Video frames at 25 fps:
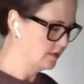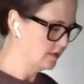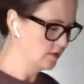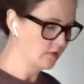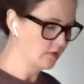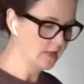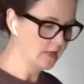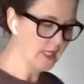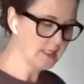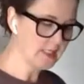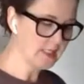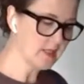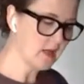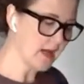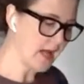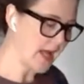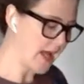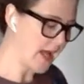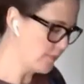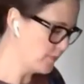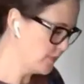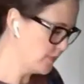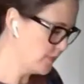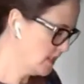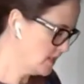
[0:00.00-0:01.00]
So that's all
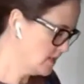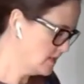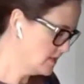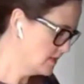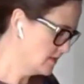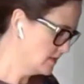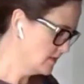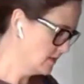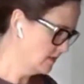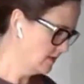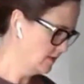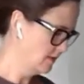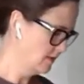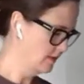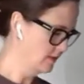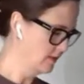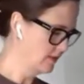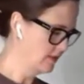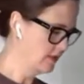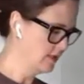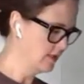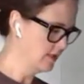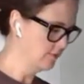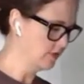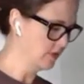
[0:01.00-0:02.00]
happy.
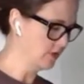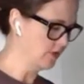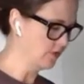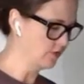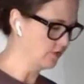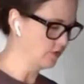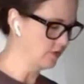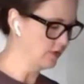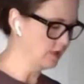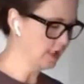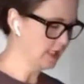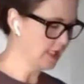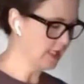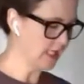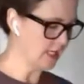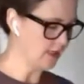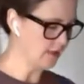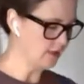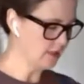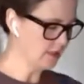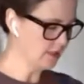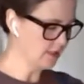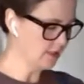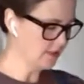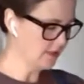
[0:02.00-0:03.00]
I'm going to throw in the
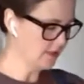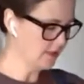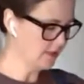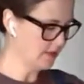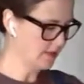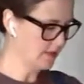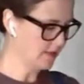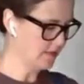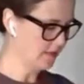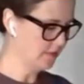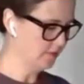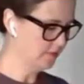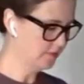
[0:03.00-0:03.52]
carrots.